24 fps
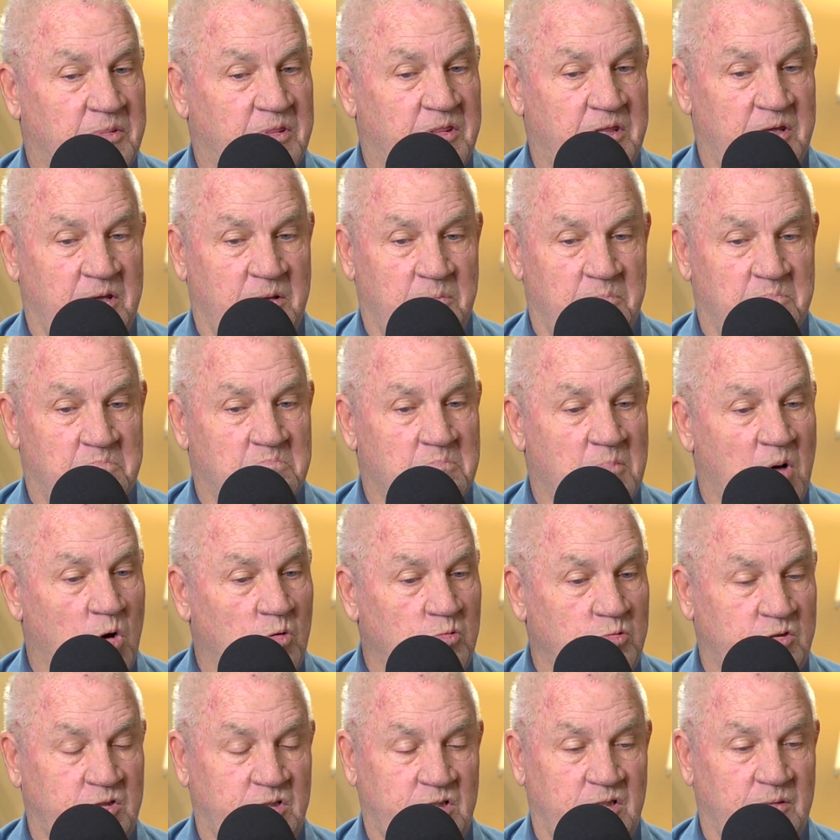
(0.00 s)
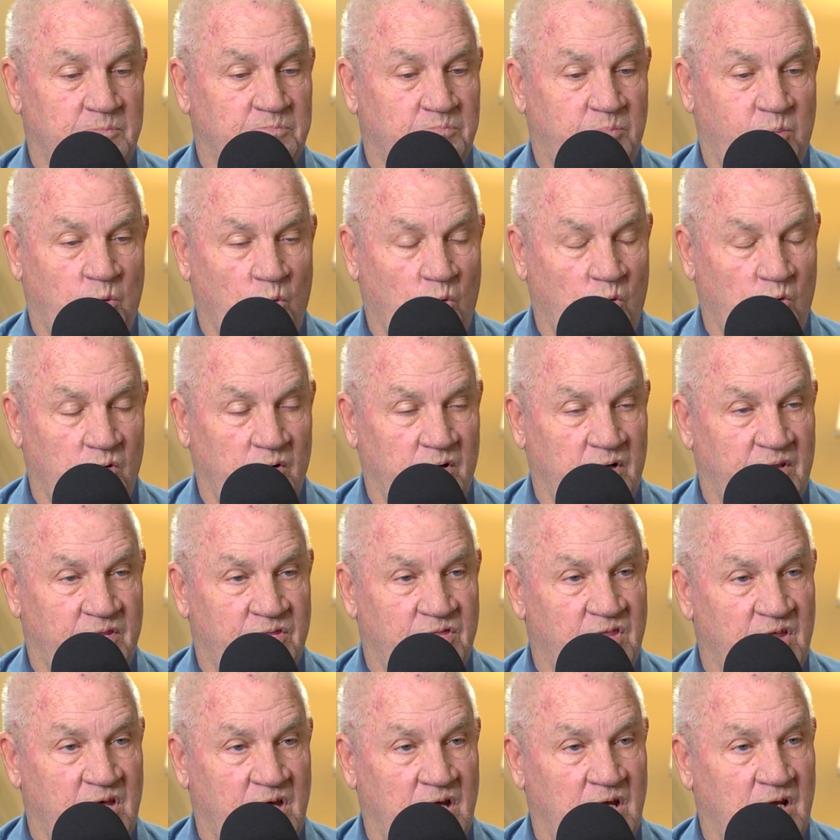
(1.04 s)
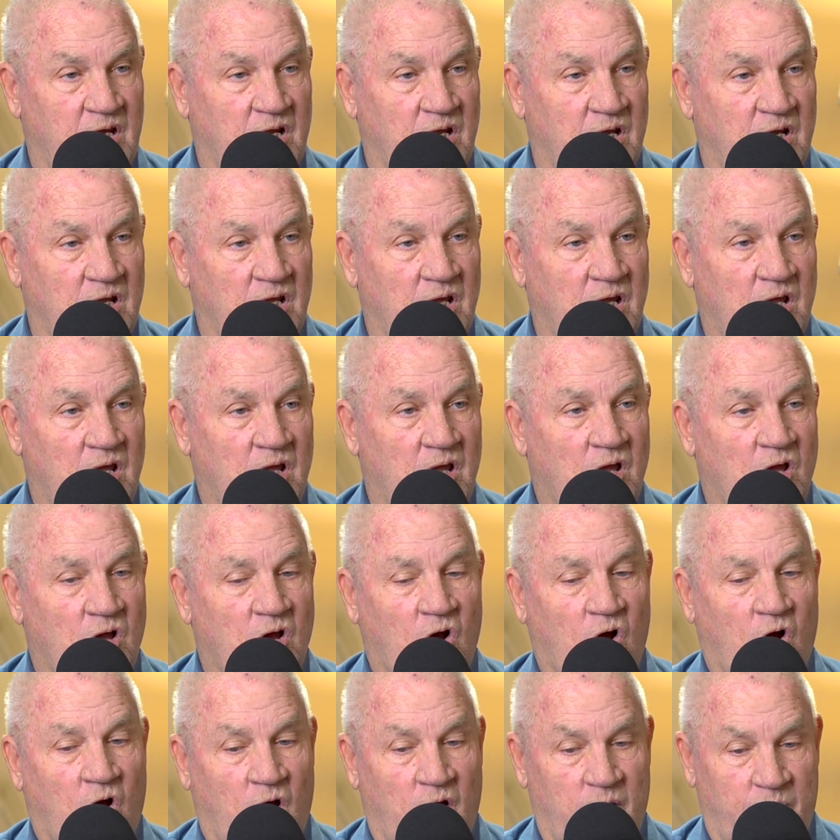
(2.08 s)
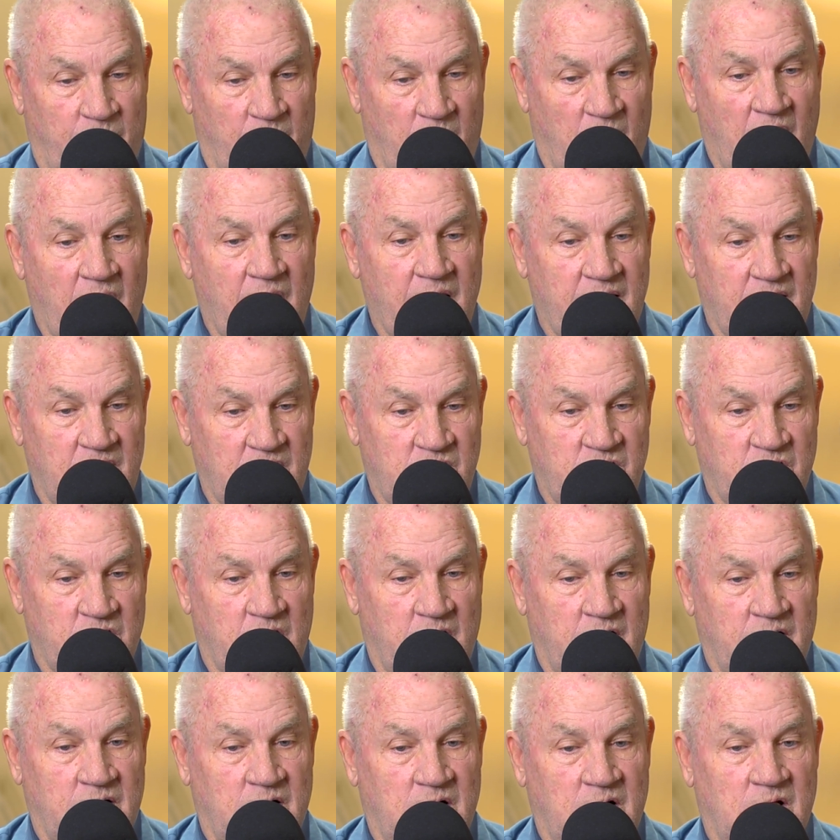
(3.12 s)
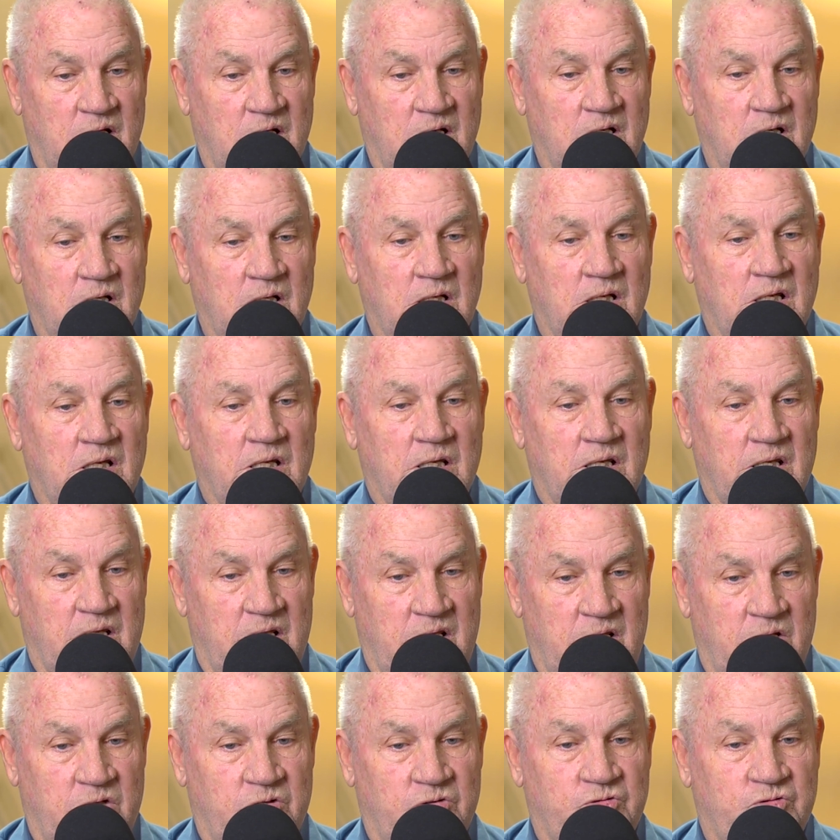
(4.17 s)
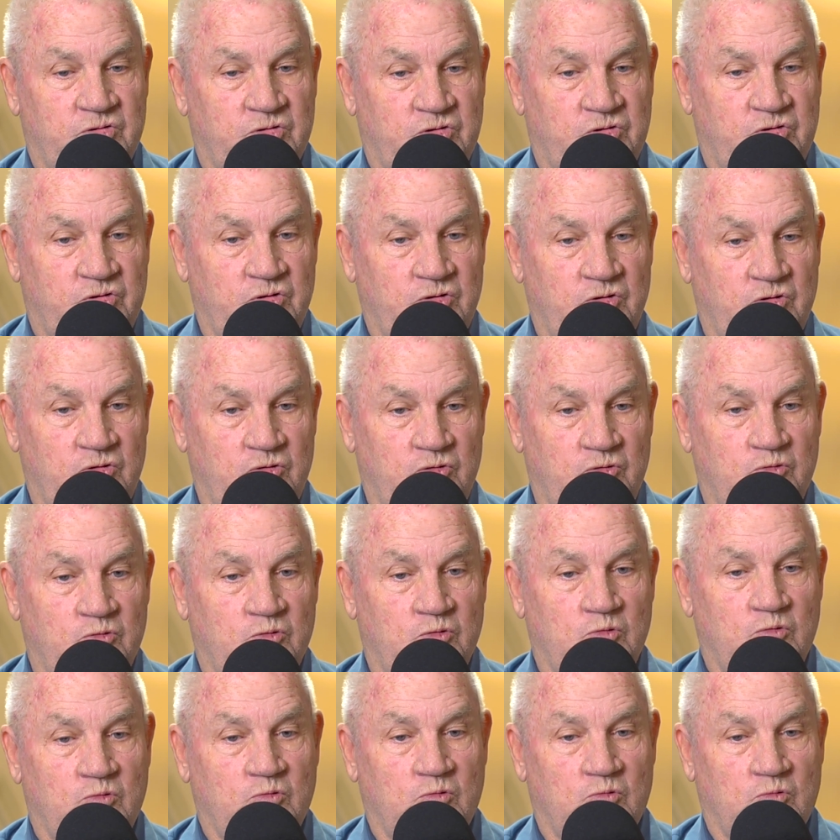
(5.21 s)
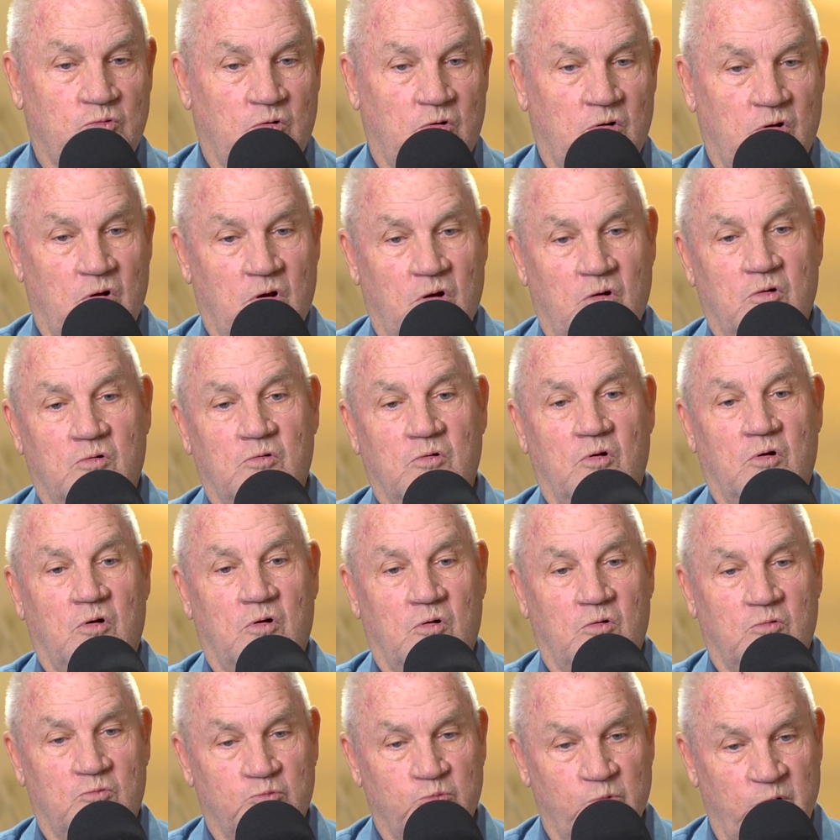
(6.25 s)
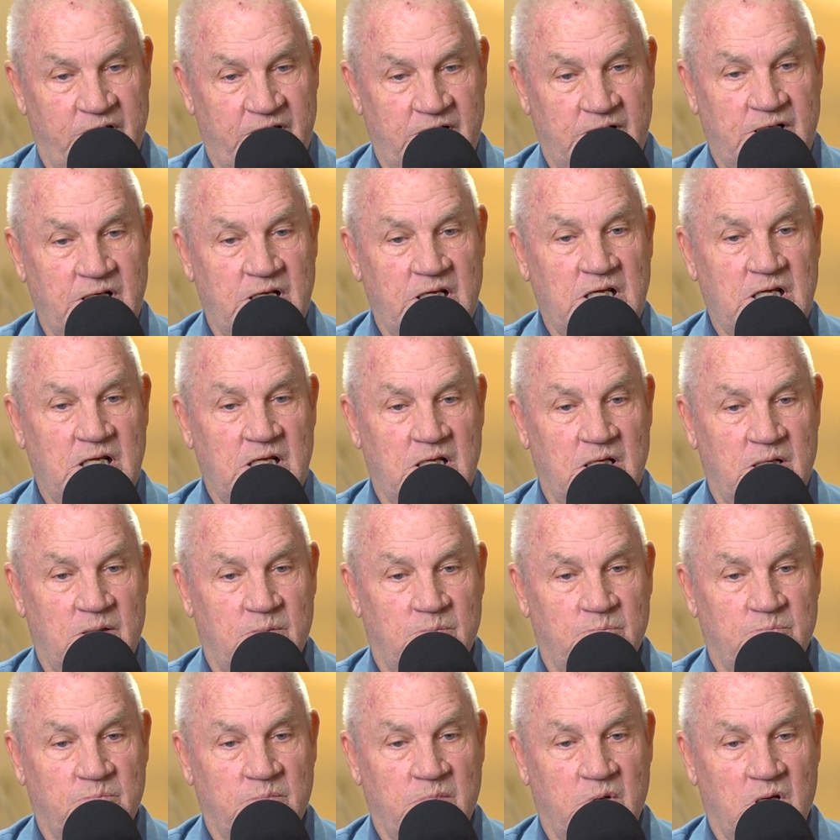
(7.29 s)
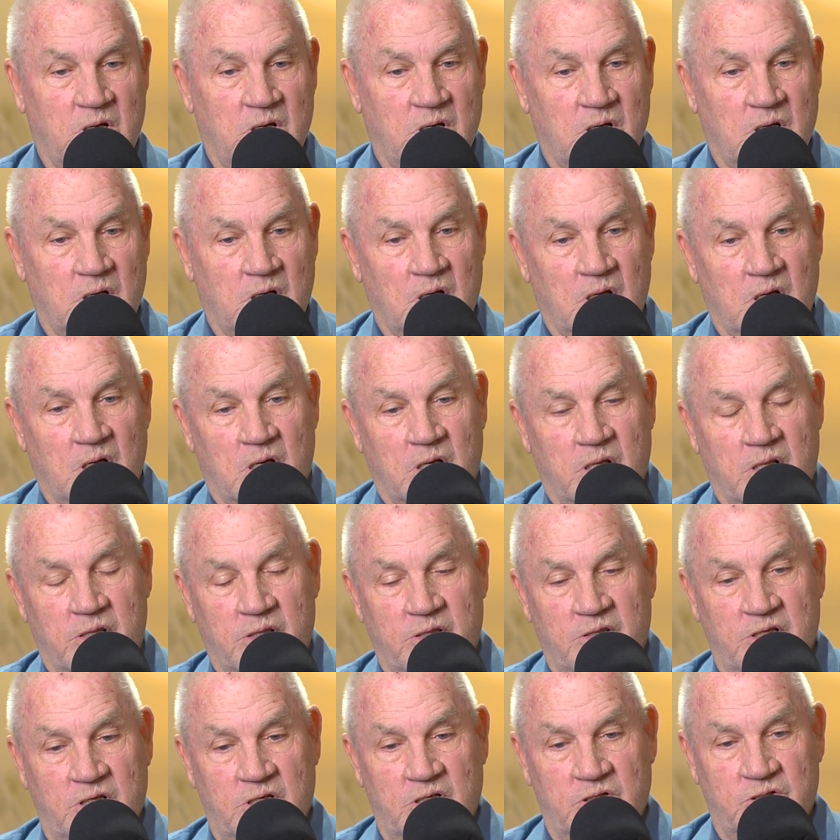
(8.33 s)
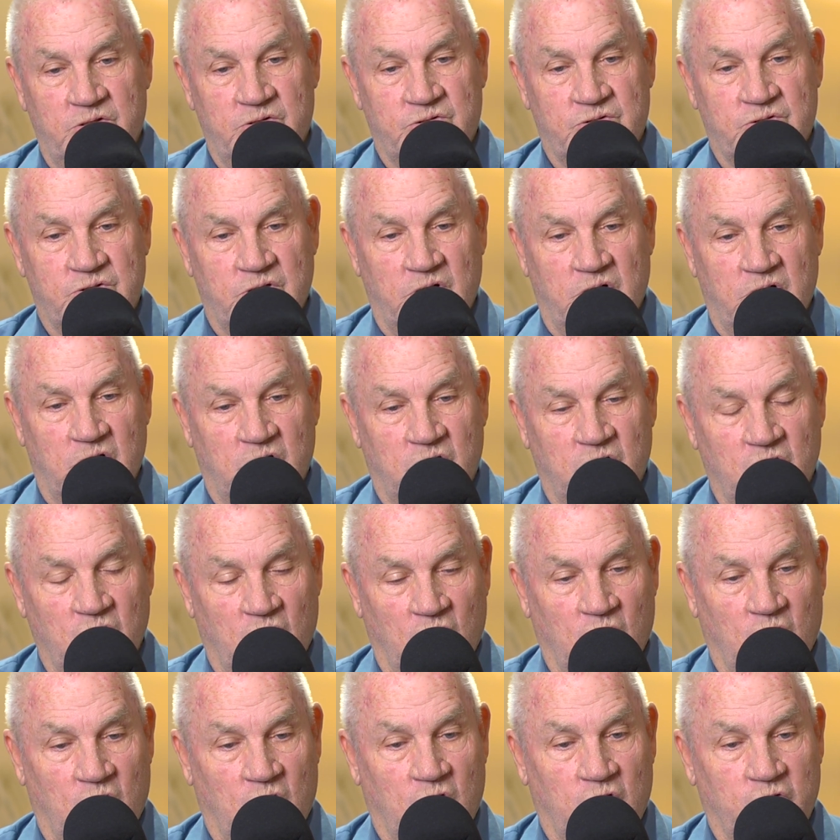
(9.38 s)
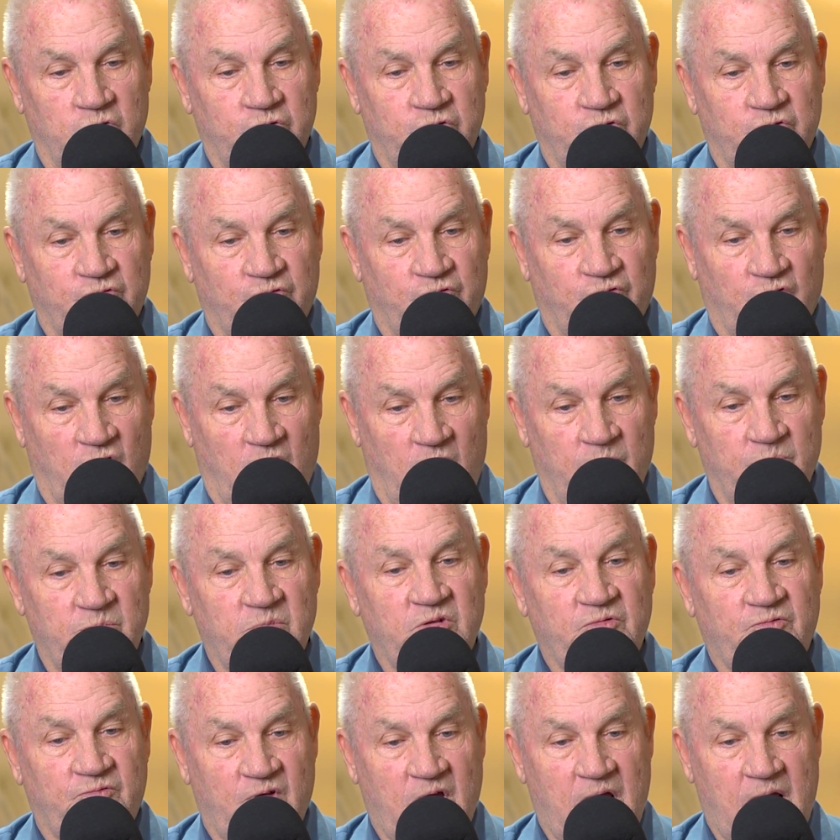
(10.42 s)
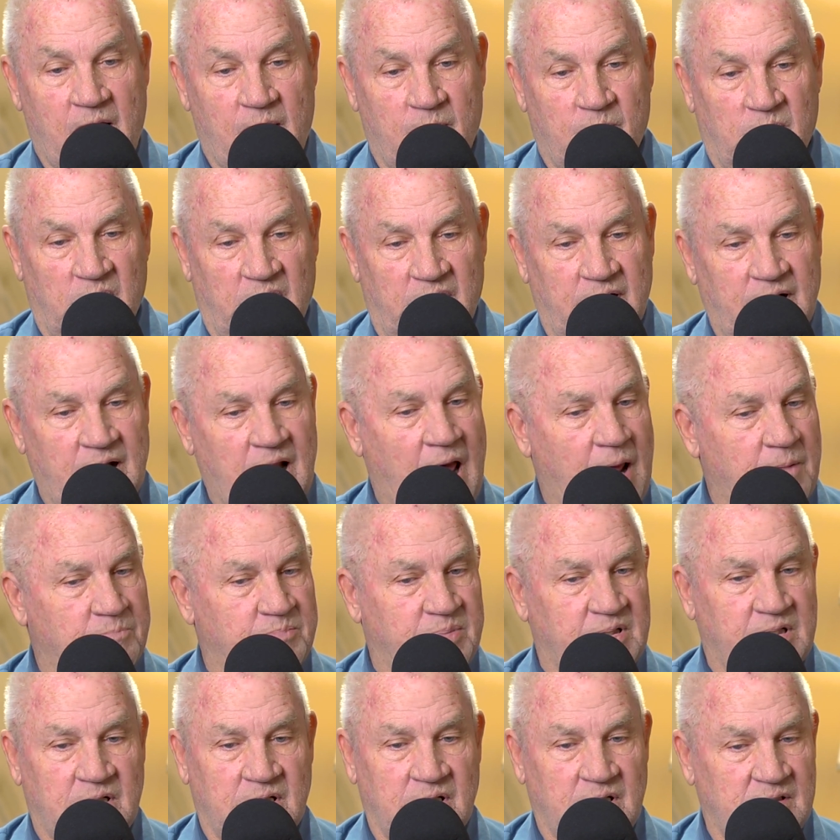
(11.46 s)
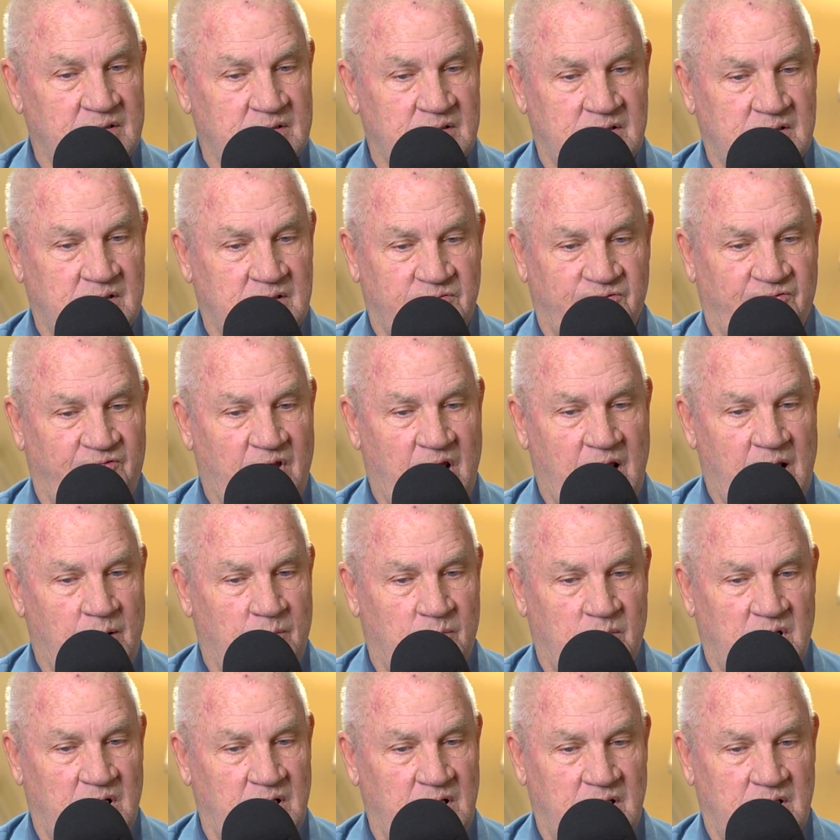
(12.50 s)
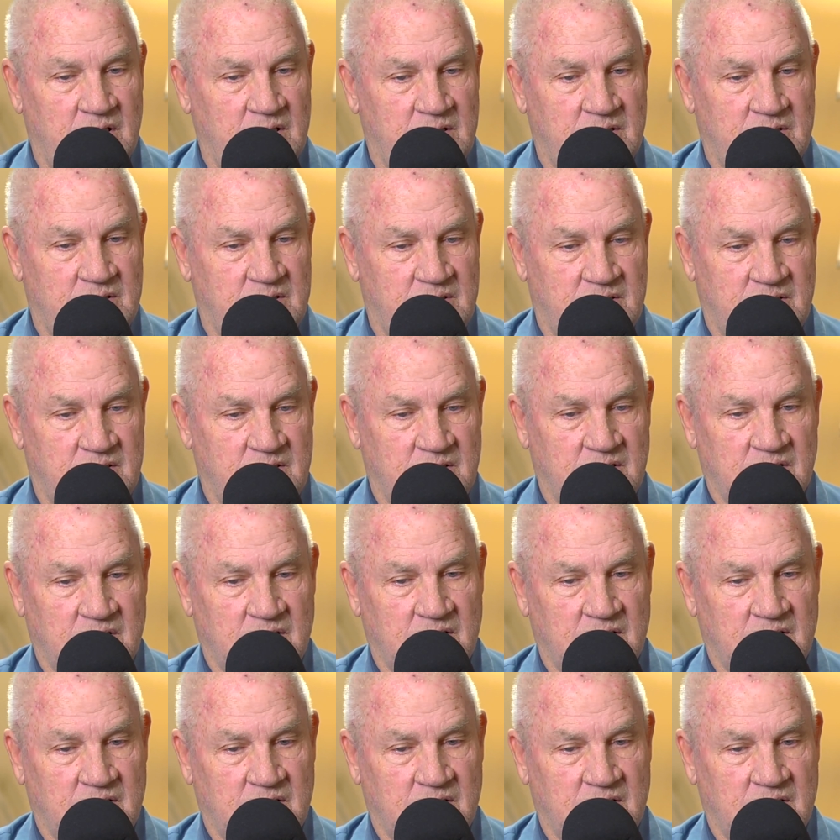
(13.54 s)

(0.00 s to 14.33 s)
The most important thing on my agenda is to redeem these uh, girls from the family, not because the family is